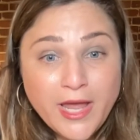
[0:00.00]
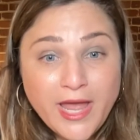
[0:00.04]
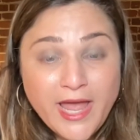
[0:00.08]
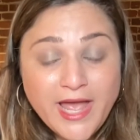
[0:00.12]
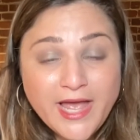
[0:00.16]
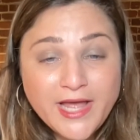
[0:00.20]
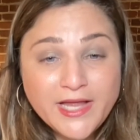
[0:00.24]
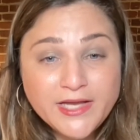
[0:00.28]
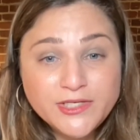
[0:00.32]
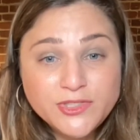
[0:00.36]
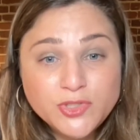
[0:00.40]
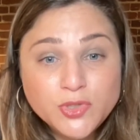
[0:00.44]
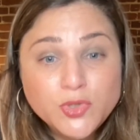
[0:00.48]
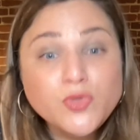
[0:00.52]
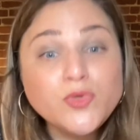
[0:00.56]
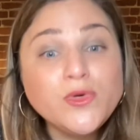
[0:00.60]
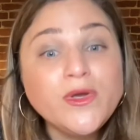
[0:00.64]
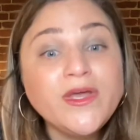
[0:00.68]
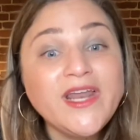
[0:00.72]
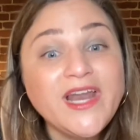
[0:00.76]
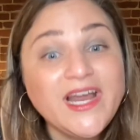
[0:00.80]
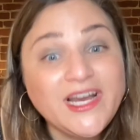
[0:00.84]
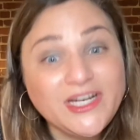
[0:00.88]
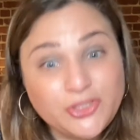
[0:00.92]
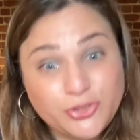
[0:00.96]
and who
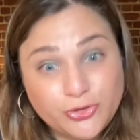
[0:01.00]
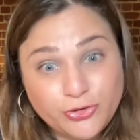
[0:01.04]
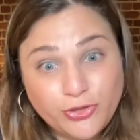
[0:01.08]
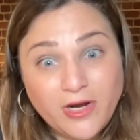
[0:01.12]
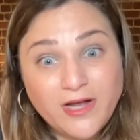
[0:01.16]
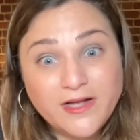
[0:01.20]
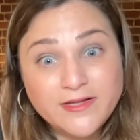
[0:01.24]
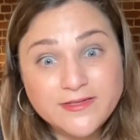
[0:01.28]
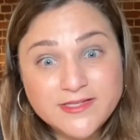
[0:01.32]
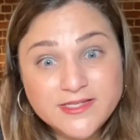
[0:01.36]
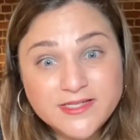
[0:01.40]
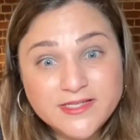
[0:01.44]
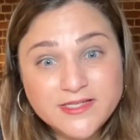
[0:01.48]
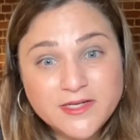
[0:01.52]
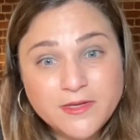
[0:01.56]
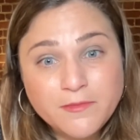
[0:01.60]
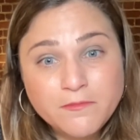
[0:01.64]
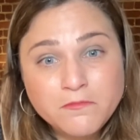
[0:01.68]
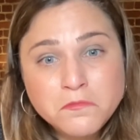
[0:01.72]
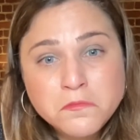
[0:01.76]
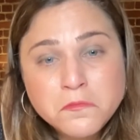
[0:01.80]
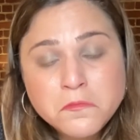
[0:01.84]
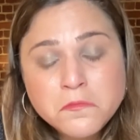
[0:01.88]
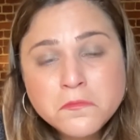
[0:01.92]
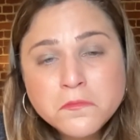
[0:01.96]
can I trust.
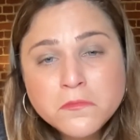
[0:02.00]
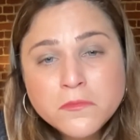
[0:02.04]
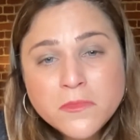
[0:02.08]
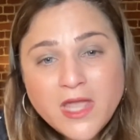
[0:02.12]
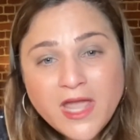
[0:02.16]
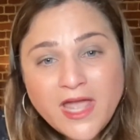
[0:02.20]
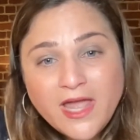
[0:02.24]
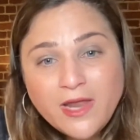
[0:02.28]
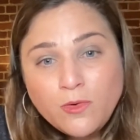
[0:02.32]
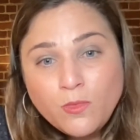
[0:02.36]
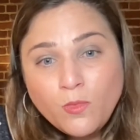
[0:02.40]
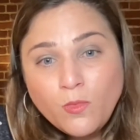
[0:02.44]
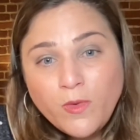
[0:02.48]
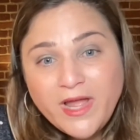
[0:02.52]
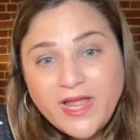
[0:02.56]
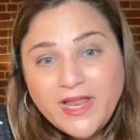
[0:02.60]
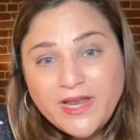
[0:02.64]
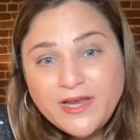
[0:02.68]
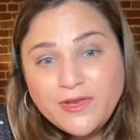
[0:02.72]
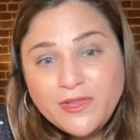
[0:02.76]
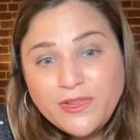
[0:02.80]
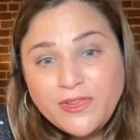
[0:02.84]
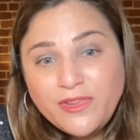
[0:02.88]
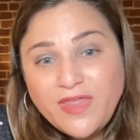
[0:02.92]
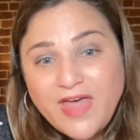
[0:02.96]
And
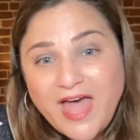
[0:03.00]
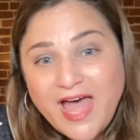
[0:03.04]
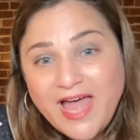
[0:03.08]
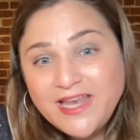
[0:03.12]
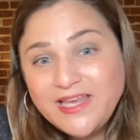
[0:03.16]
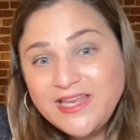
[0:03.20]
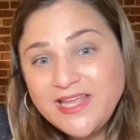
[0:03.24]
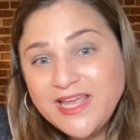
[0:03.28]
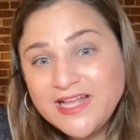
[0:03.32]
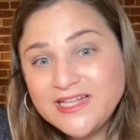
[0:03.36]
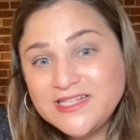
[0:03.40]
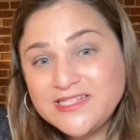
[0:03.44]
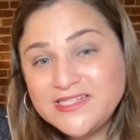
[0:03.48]
when that